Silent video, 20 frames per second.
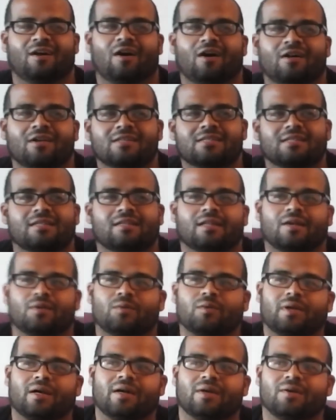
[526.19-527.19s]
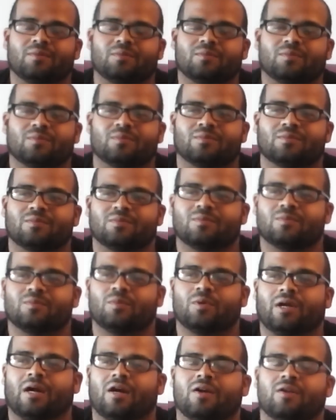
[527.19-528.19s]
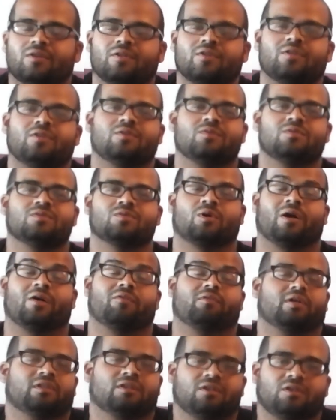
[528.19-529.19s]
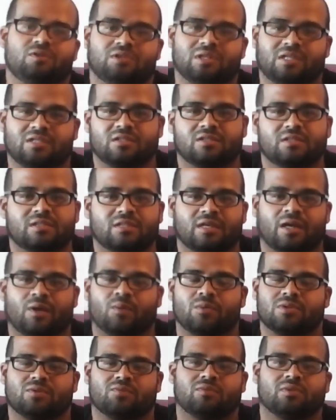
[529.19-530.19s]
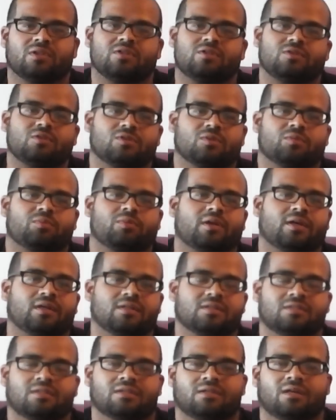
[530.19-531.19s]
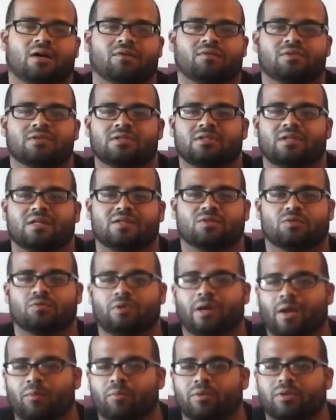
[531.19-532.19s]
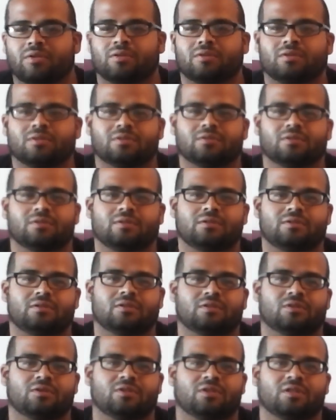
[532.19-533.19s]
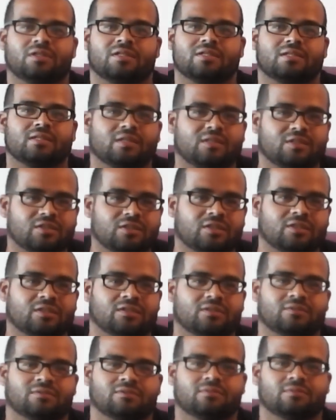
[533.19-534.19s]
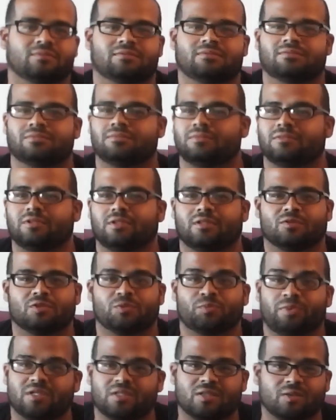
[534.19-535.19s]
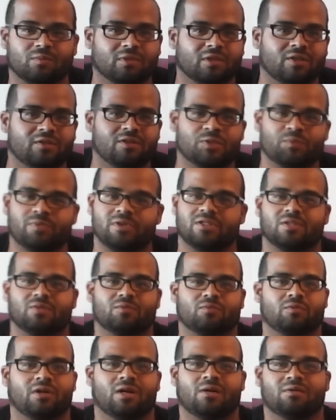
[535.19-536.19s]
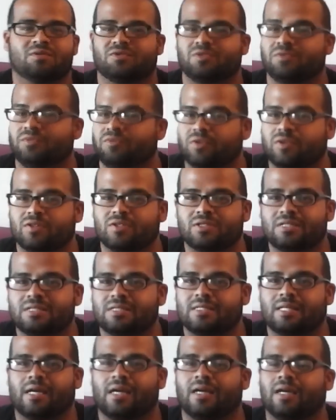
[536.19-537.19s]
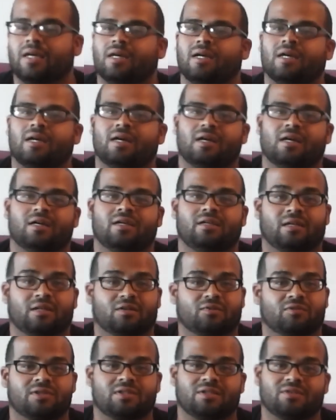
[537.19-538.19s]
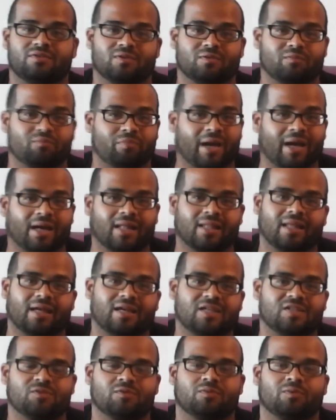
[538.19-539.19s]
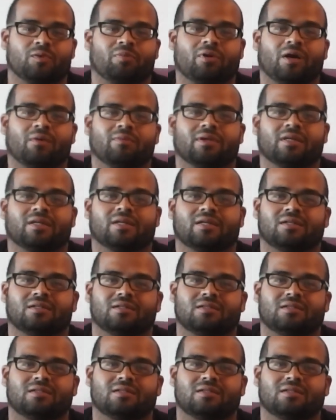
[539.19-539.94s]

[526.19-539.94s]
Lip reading: Honestly, like when I heard the news, or I read the news I should say, I wasn't really too surprised. Obviously as a rapper, you know, you're gonna say shit, you know, spit some lyrics, spit some rhymes, some verses that you're gonna receive some backlash from the public.